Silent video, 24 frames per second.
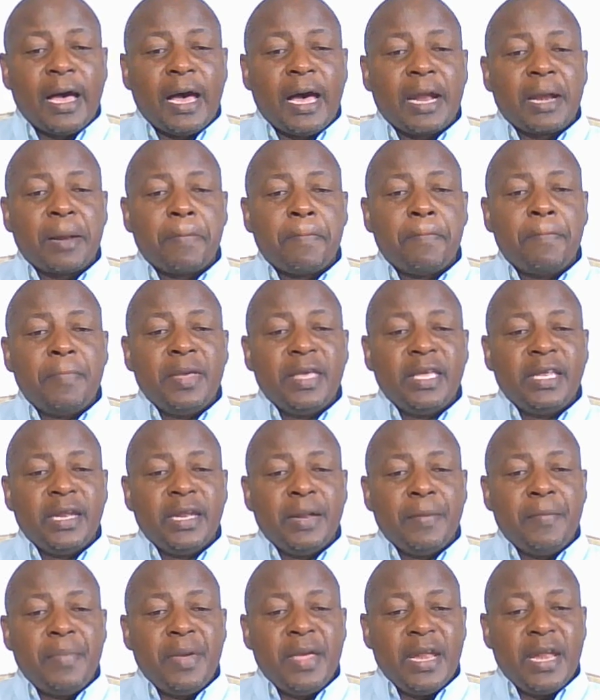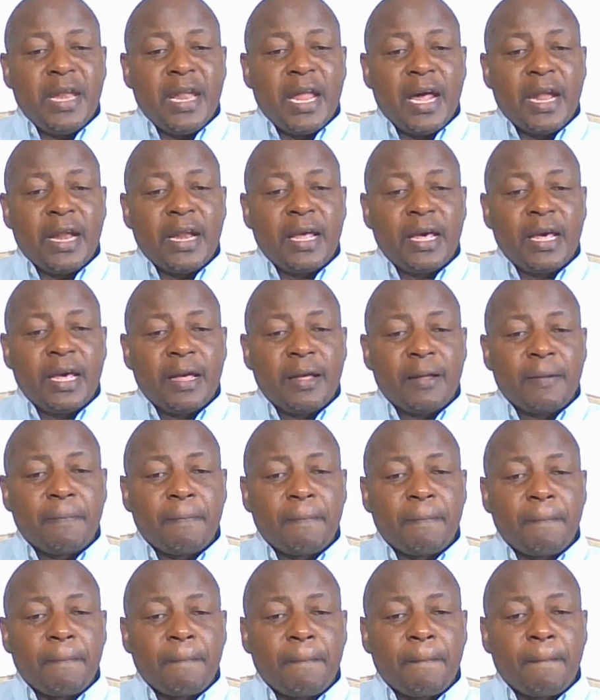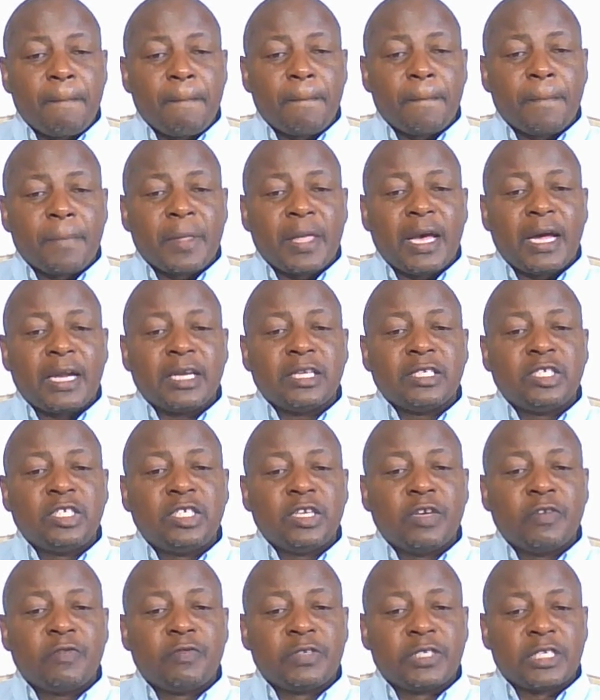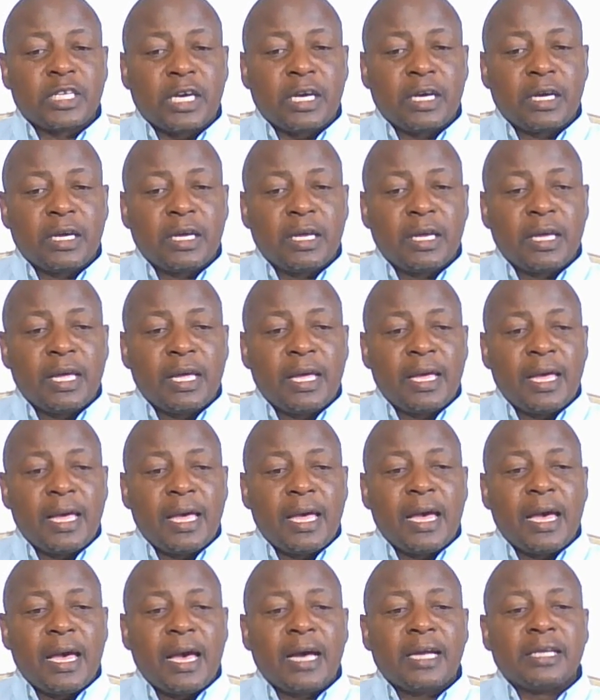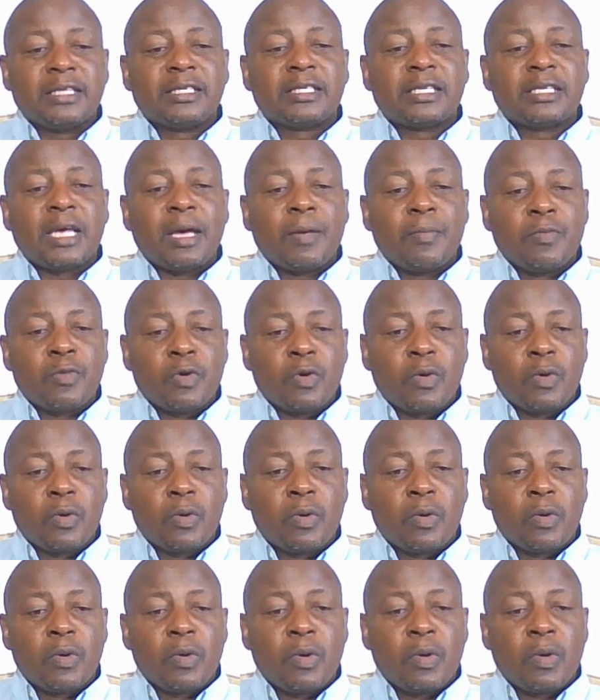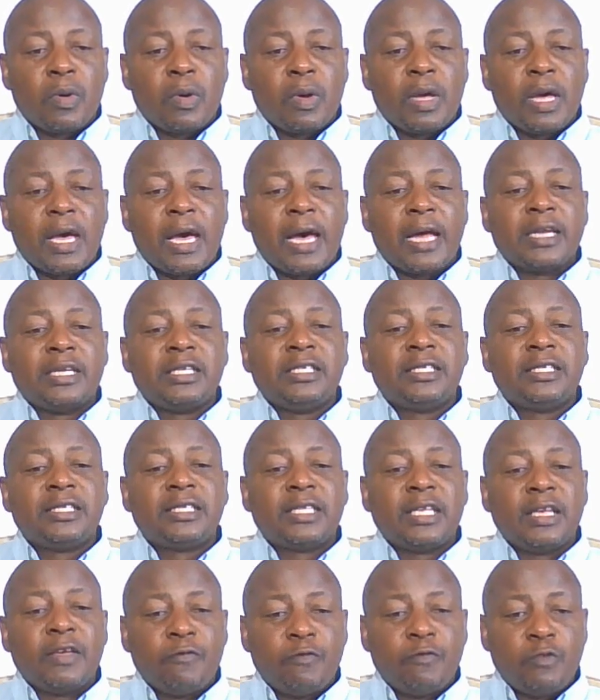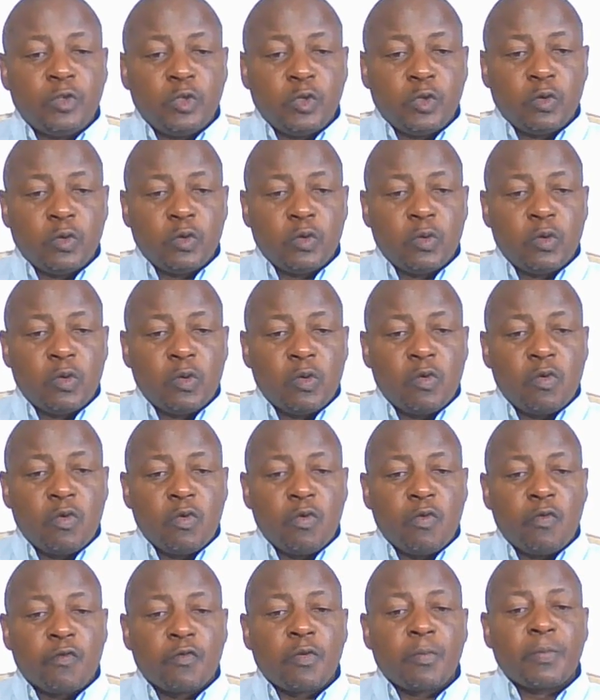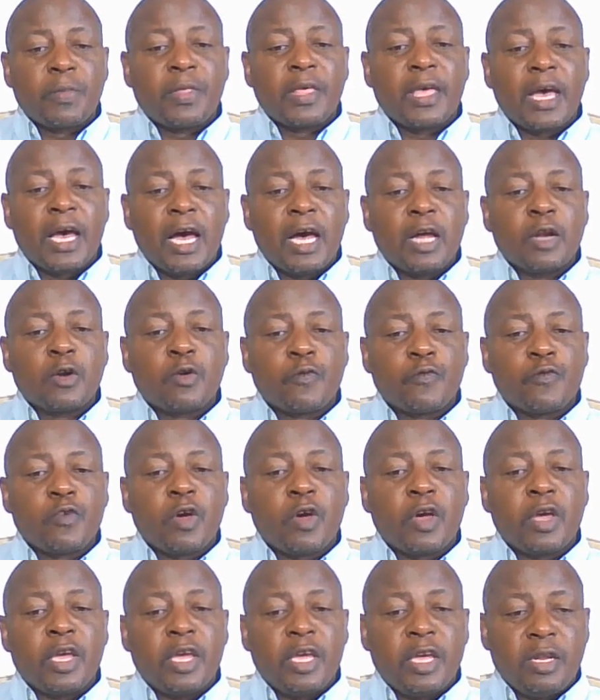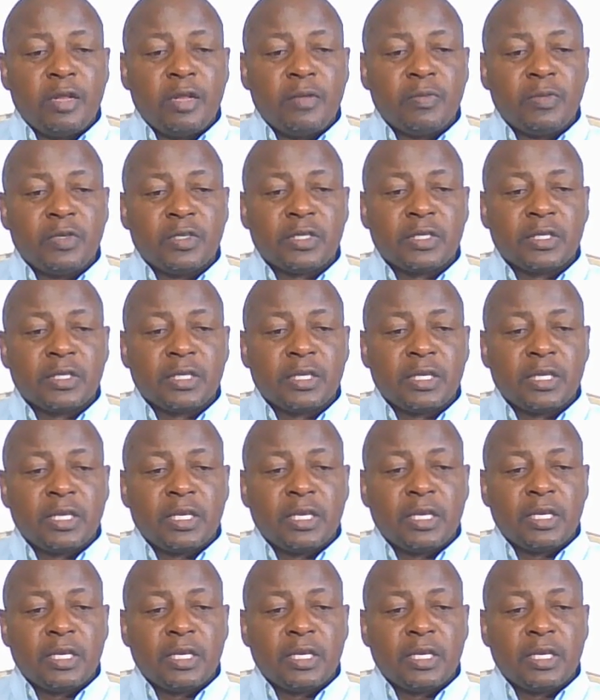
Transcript: and Bedan and Jephthah and Samuel, and he saved you from the hand of your enemies.